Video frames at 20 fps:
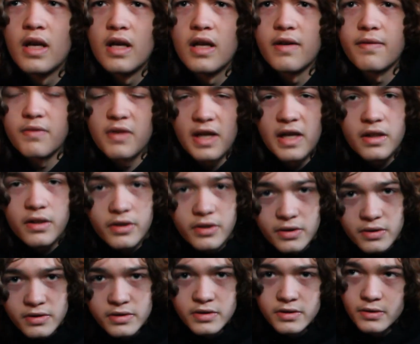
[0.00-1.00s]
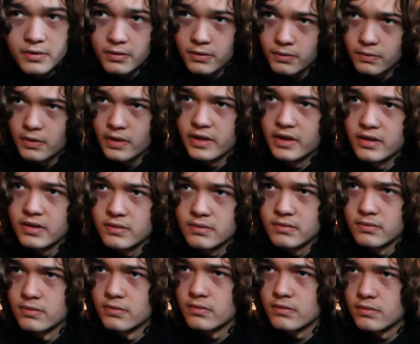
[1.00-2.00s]
if nature's doing what it
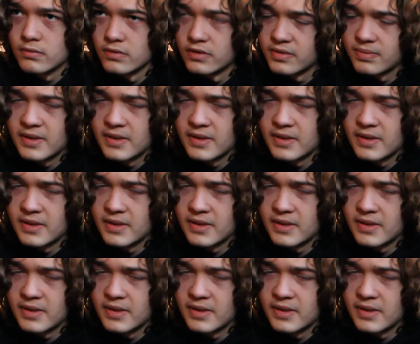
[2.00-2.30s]
was